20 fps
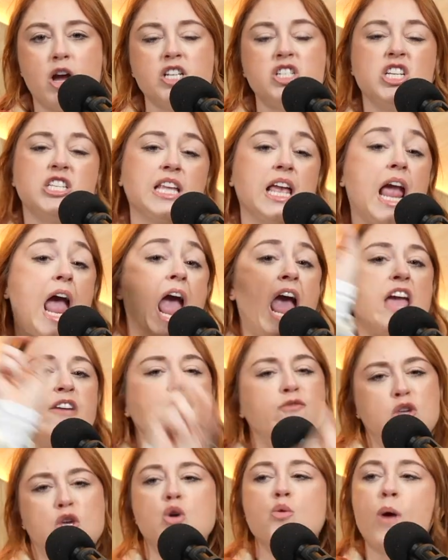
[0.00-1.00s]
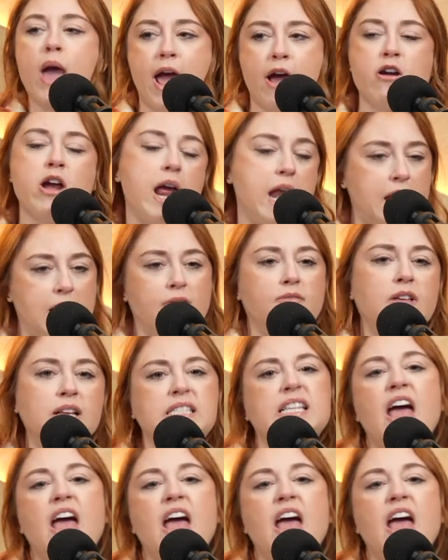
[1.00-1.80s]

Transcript: She's like, if you air any of this,